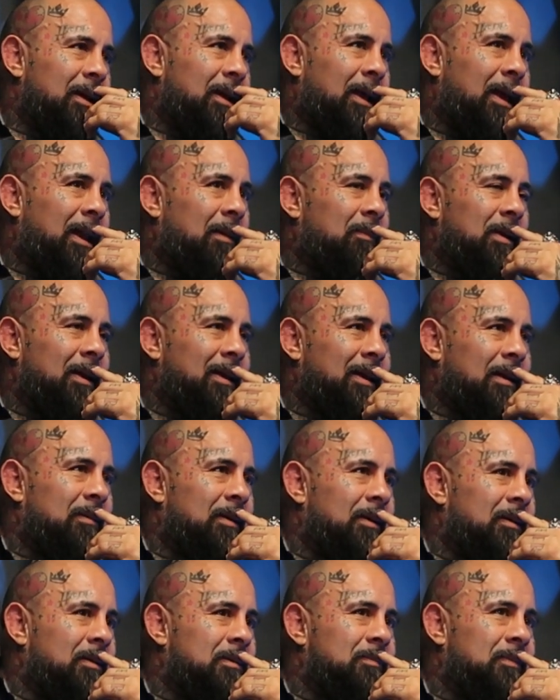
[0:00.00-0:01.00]
And I'm looking at him
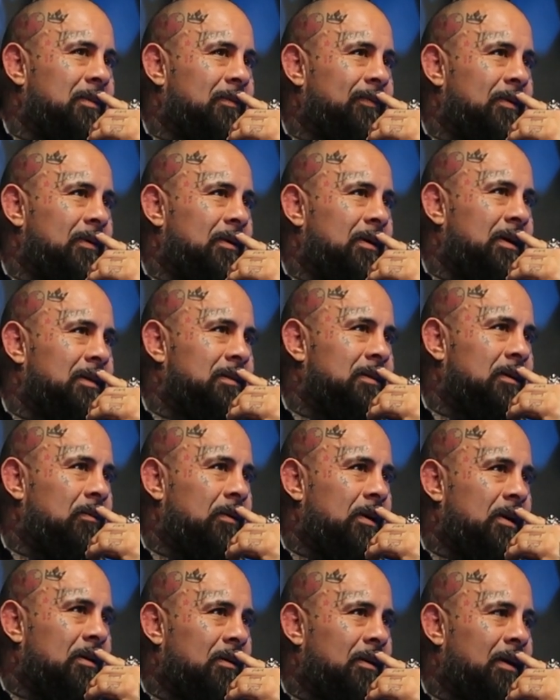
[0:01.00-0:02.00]
like, this motherfucker is a
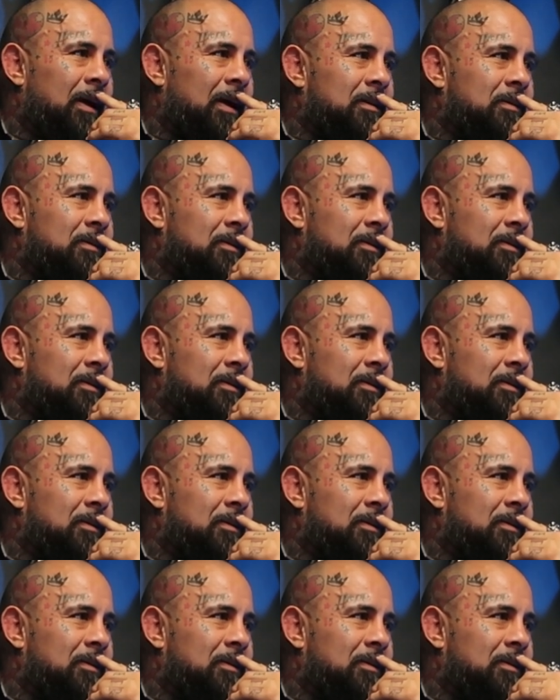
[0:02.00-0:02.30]
greeter at